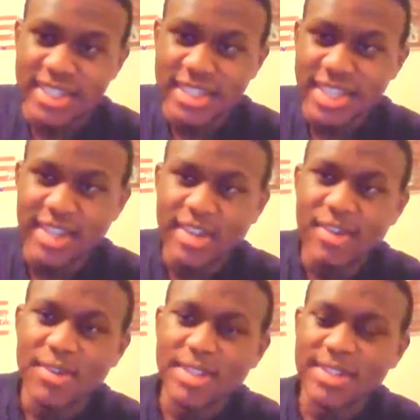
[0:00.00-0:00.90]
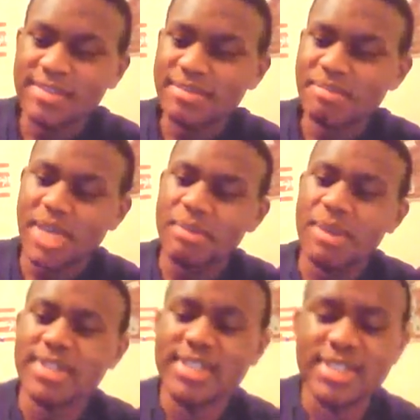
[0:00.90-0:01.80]
Like I don't. Maybe
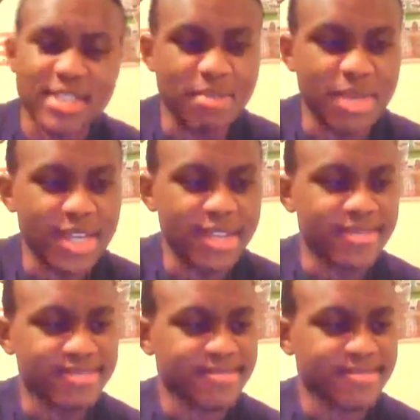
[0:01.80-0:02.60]
it's just me.